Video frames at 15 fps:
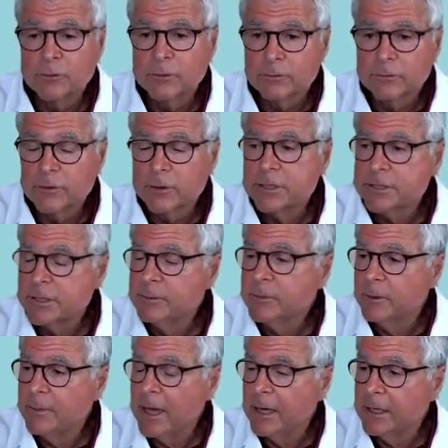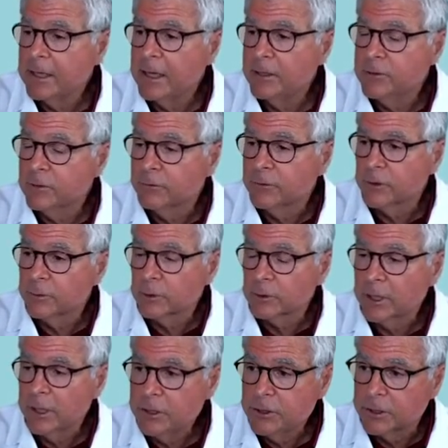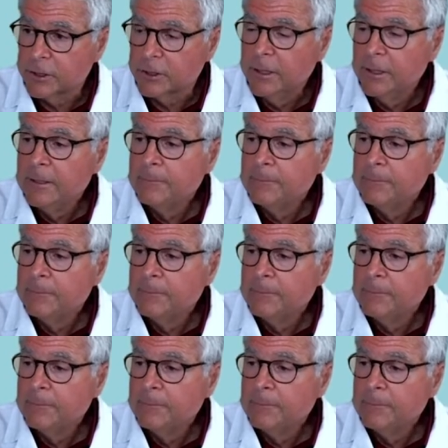of very symptomatic atrial fibrillation,